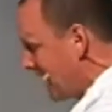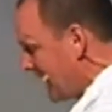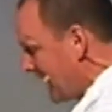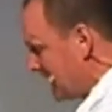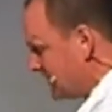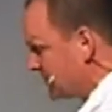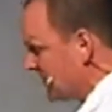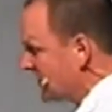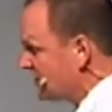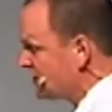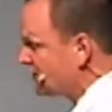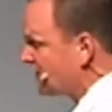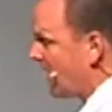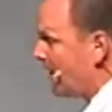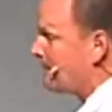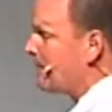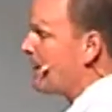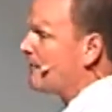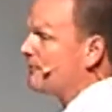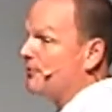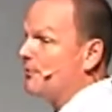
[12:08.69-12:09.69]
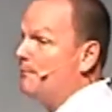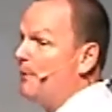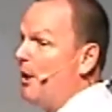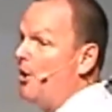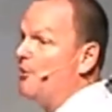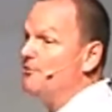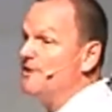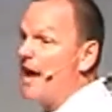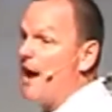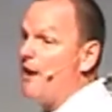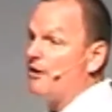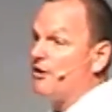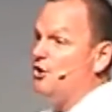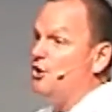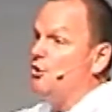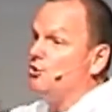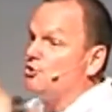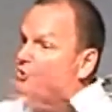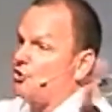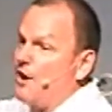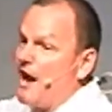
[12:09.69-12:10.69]
And as they step off the boat, now a
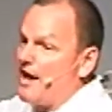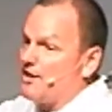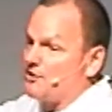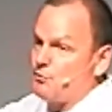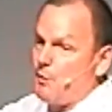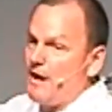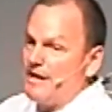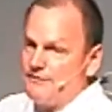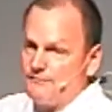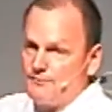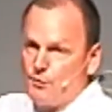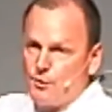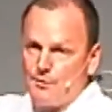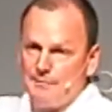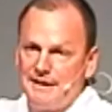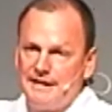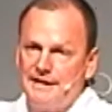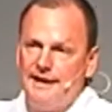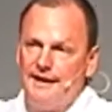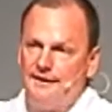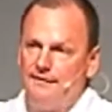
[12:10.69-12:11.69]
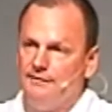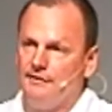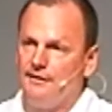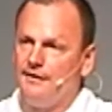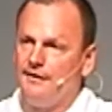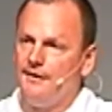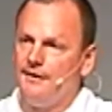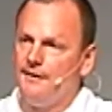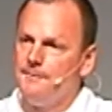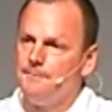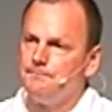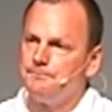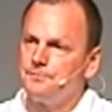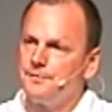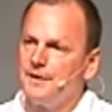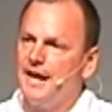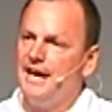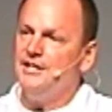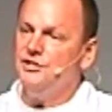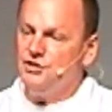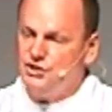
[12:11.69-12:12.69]
huge crowd's waiting for them again.
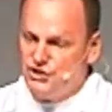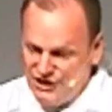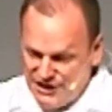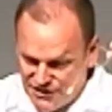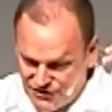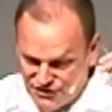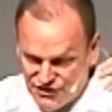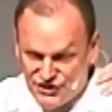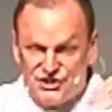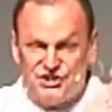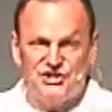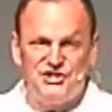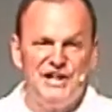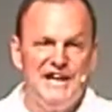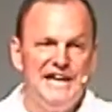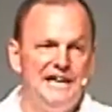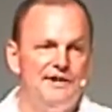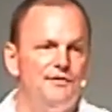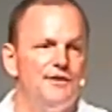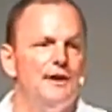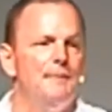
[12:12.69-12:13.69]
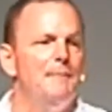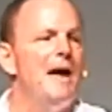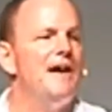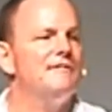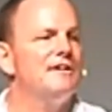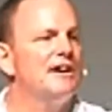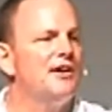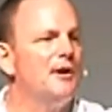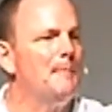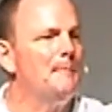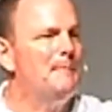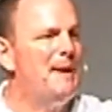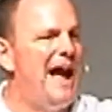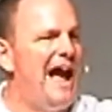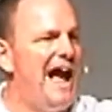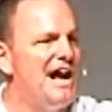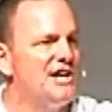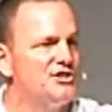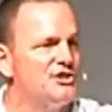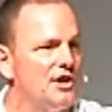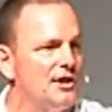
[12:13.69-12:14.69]
And Jesus, seeing them, having
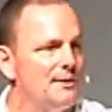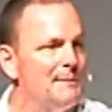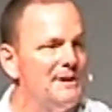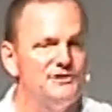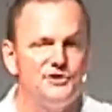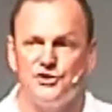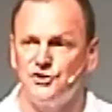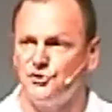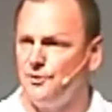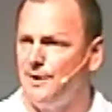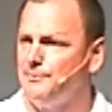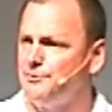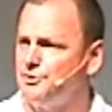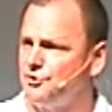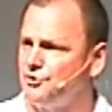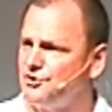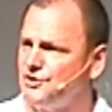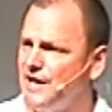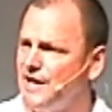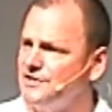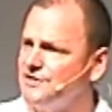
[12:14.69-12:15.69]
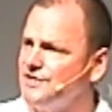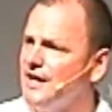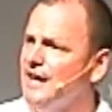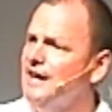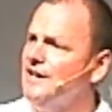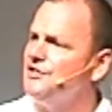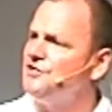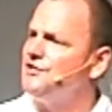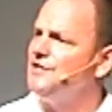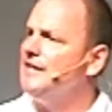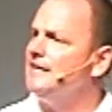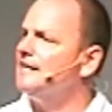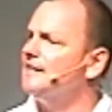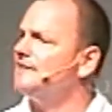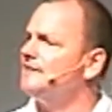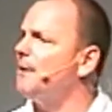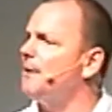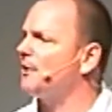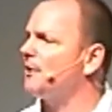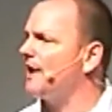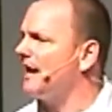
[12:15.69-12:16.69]
compassion on them, as the scripture says, seeing
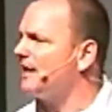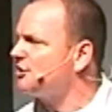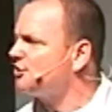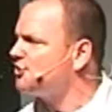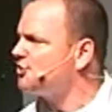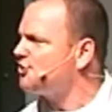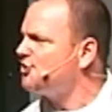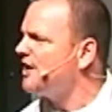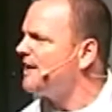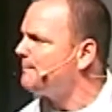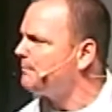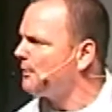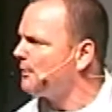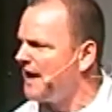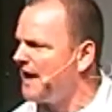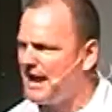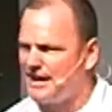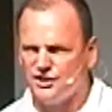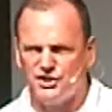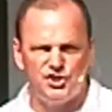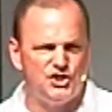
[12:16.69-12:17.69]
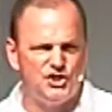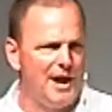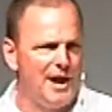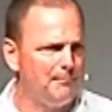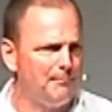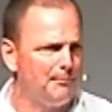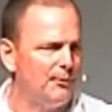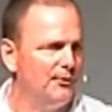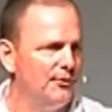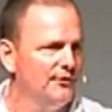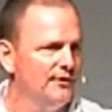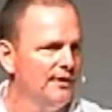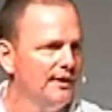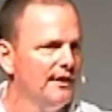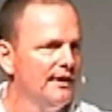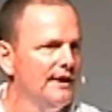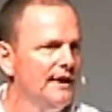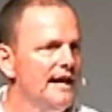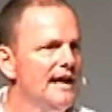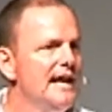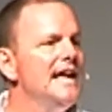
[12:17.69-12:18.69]
that they were like sheep without a shepherd,
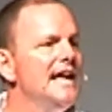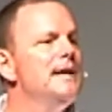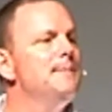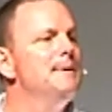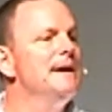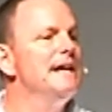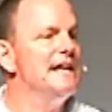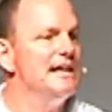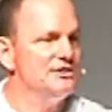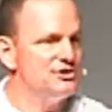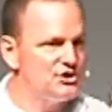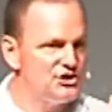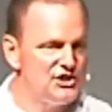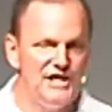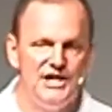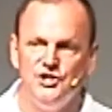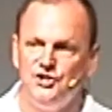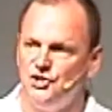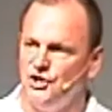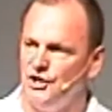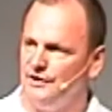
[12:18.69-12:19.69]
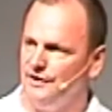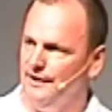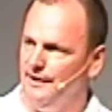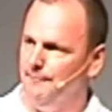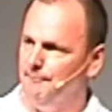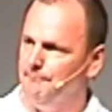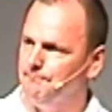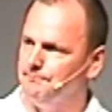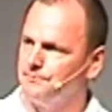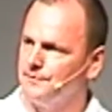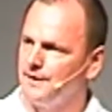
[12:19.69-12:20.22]
he begins teaching them.